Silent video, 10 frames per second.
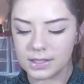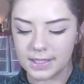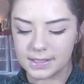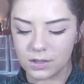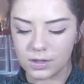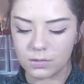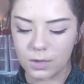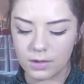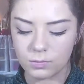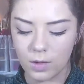and these are the
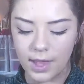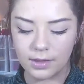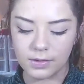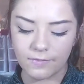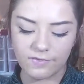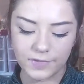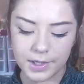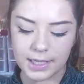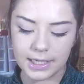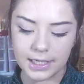Wet n Wild
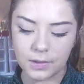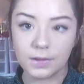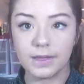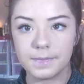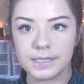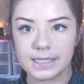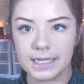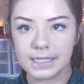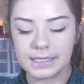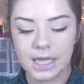Fergie
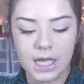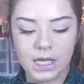lipsticks.